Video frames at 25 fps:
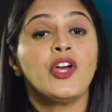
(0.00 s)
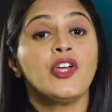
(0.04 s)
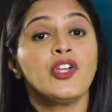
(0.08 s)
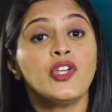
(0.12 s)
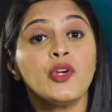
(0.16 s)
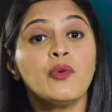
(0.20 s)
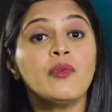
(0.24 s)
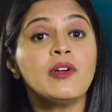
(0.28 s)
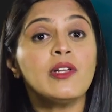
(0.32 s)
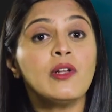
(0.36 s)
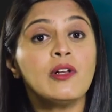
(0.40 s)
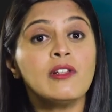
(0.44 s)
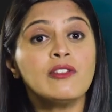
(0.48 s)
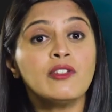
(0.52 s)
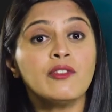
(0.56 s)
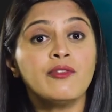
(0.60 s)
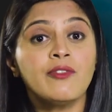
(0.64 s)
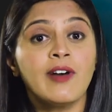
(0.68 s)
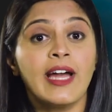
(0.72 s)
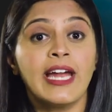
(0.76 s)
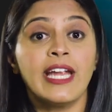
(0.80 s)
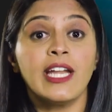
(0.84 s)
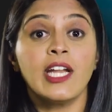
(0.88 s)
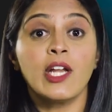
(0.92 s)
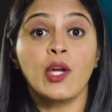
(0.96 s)
You will also
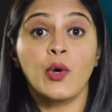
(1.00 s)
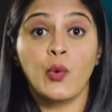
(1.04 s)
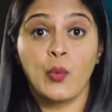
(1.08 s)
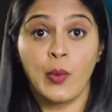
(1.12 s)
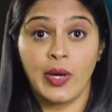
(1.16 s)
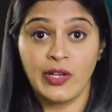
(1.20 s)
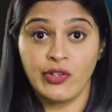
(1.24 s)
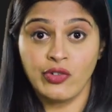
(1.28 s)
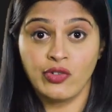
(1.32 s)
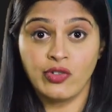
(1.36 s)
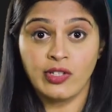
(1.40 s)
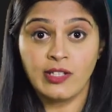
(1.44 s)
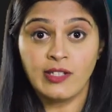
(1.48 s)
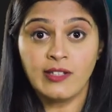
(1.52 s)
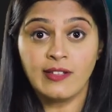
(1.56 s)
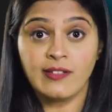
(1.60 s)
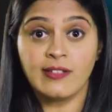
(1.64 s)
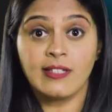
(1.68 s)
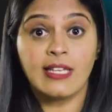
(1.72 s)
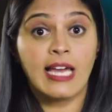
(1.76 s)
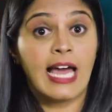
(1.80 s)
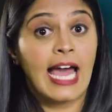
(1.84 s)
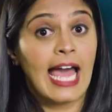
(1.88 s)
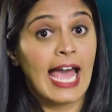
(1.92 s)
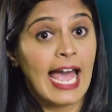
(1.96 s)
find
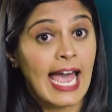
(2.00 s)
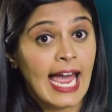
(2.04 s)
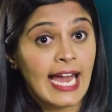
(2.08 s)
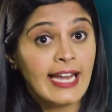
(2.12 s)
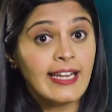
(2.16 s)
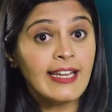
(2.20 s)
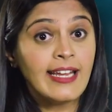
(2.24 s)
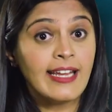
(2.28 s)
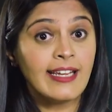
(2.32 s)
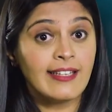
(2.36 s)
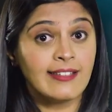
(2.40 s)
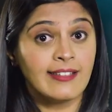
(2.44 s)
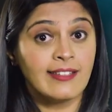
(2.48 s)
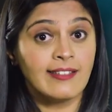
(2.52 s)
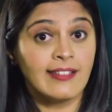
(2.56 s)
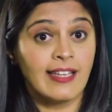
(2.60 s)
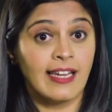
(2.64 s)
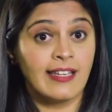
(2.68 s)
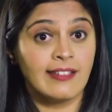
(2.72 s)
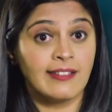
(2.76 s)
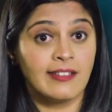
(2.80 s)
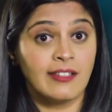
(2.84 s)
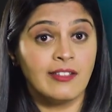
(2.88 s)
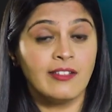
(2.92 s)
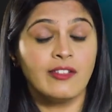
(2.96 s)
questions and
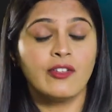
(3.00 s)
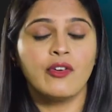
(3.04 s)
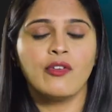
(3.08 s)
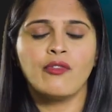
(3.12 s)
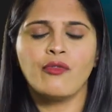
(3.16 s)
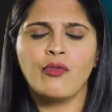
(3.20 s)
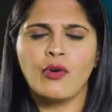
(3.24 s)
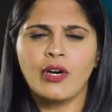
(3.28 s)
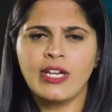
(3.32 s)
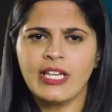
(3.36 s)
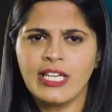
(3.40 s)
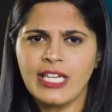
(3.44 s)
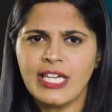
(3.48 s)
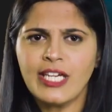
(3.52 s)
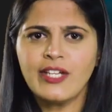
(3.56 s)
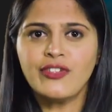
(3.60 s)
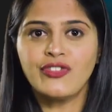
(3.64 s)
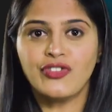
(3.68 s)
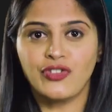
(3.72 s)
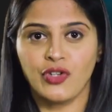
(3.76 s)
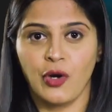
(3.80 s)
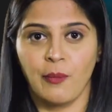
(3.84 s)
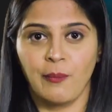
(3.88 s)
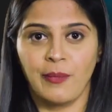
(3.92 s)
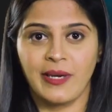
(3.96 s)
exercises for
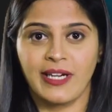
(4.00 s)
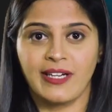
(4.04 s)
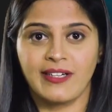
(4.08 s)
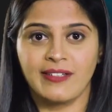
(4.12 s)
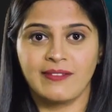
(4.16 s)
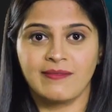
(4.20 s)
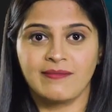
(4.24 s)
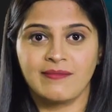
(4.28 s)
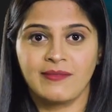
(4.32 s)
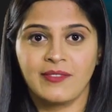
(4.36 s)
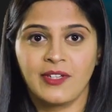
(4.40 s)
each topic.